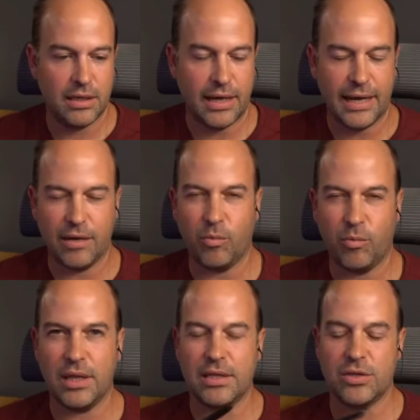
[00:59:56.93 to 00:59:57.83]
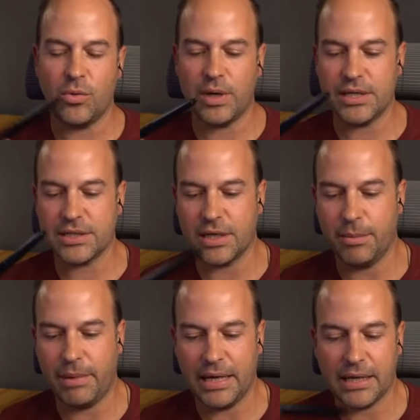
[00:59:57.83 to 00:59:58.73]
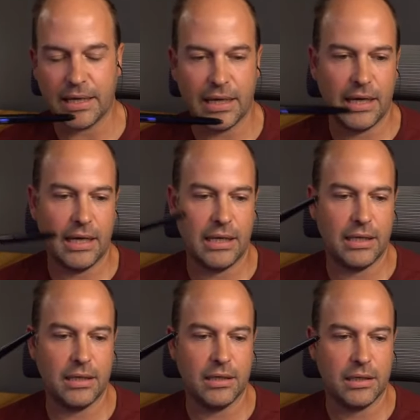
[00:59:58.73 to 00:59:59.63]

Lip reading: Edit with is always going to make a